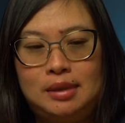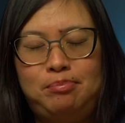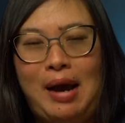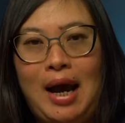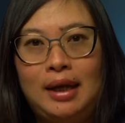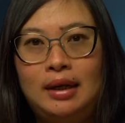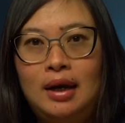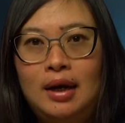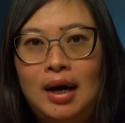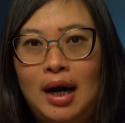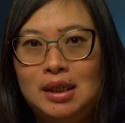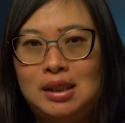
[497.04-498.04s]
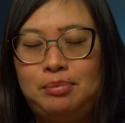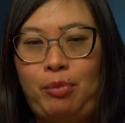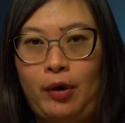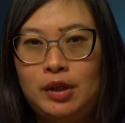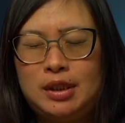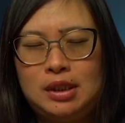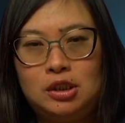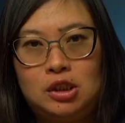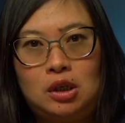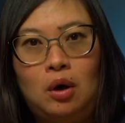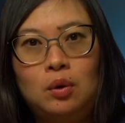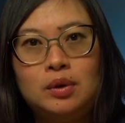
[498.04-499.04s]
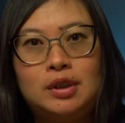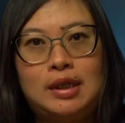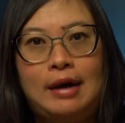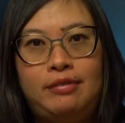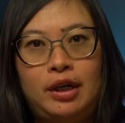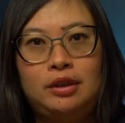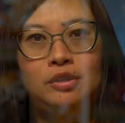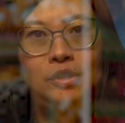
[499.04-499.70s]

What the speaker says: bad spirits and souls, having,